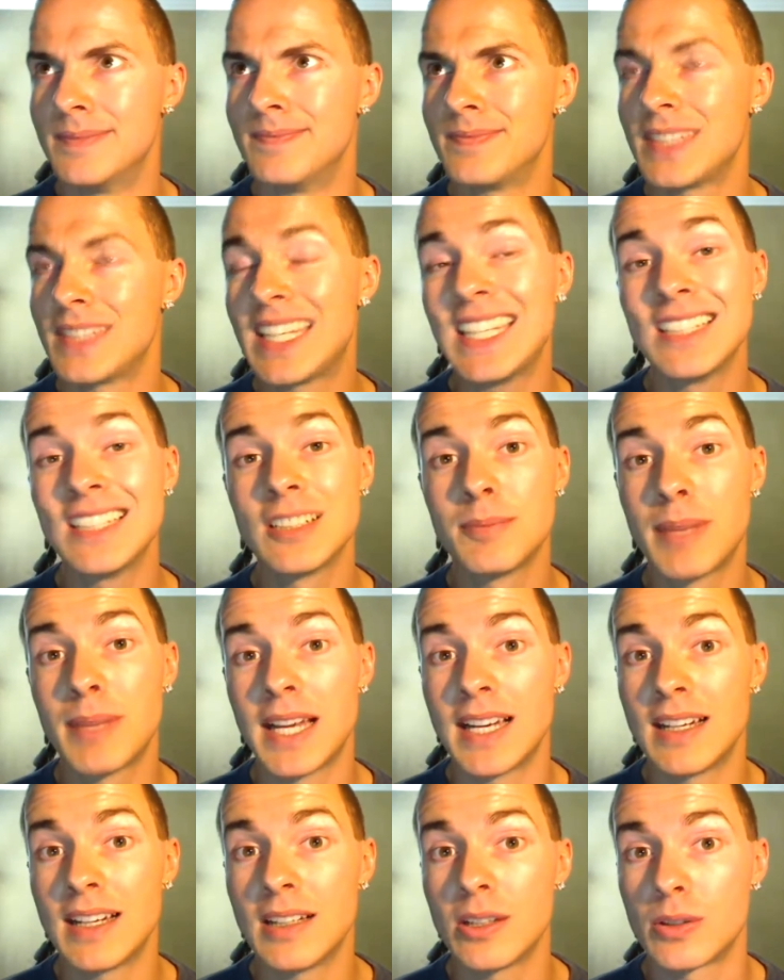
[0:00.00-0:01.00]
Heal
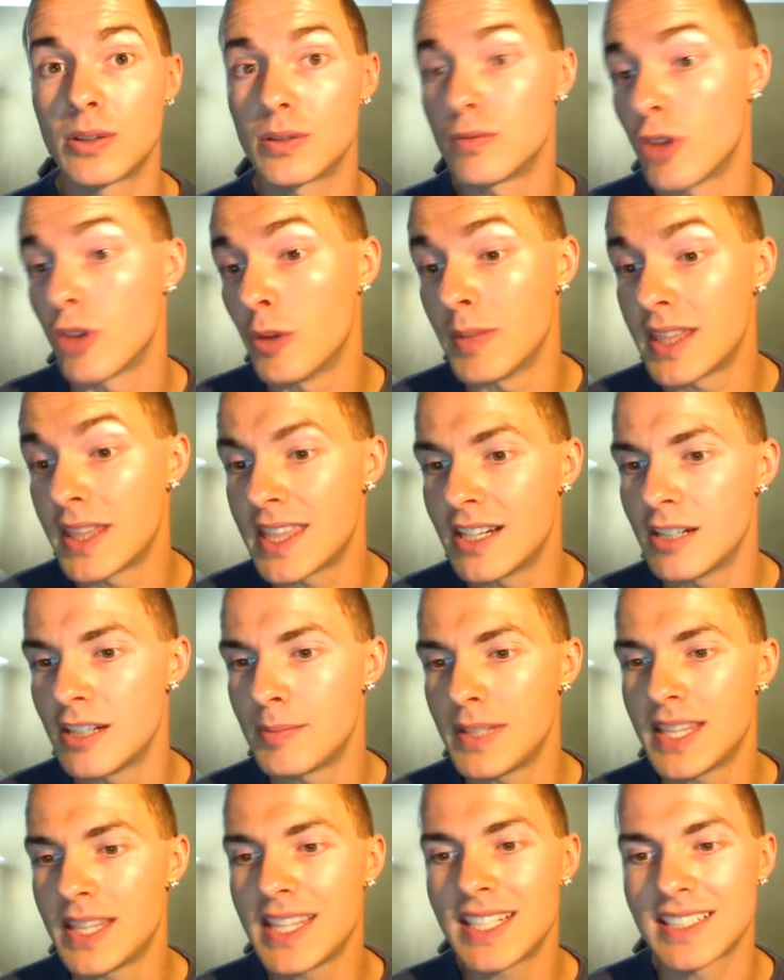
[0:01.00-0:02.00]
Bell or Aromatherapy,
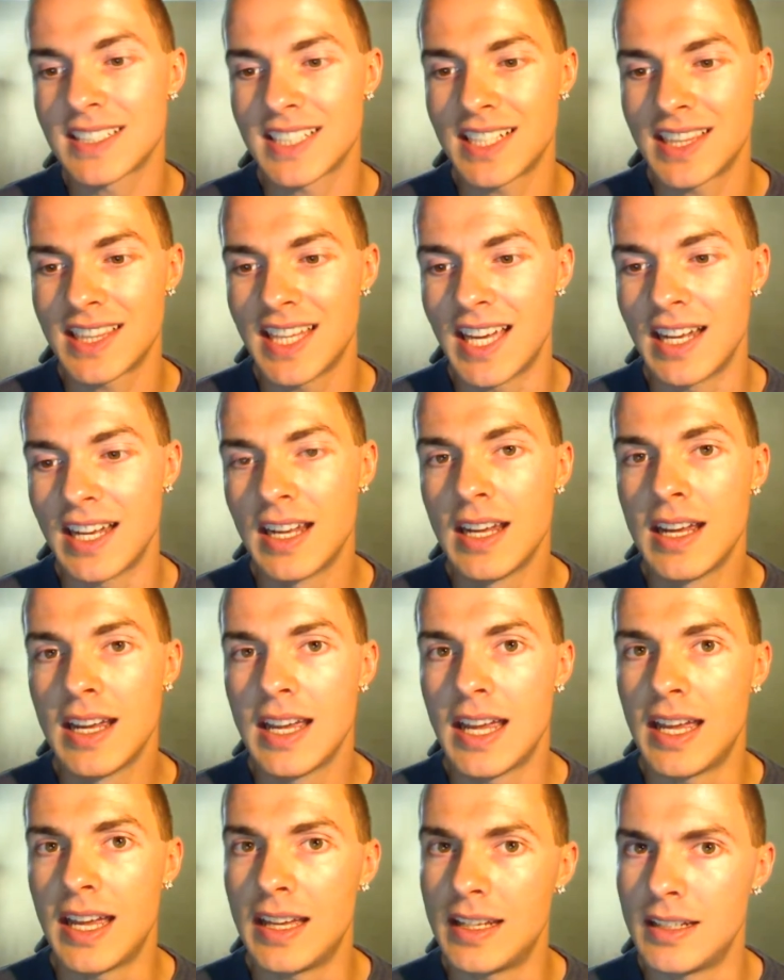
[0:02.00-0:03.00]
things like that,
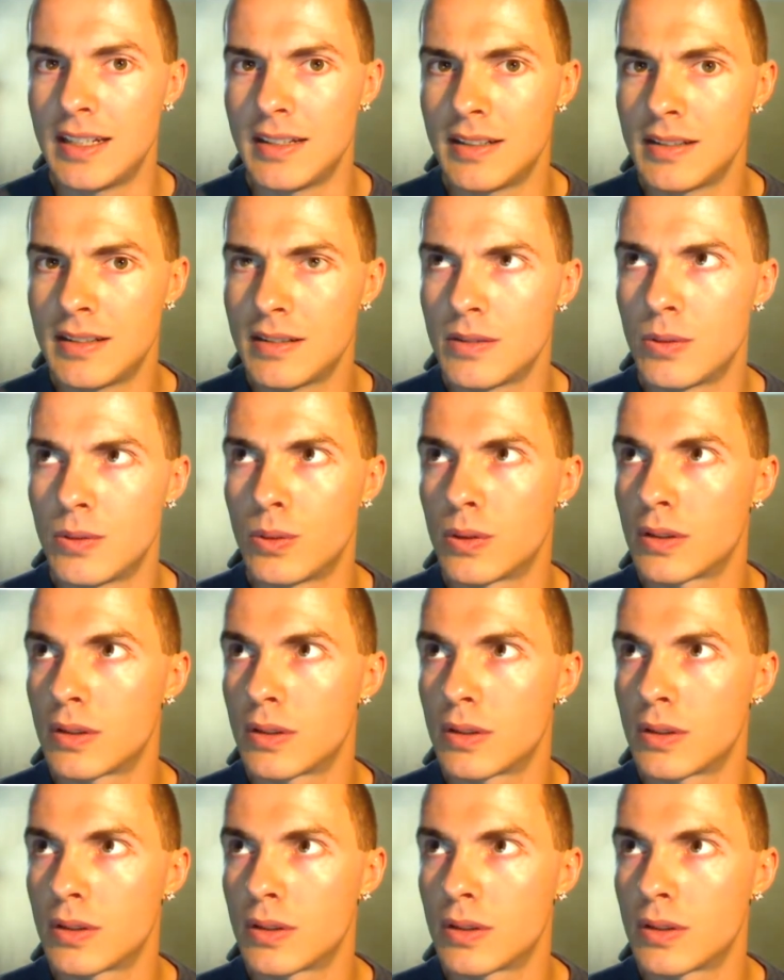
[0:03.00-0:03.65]
or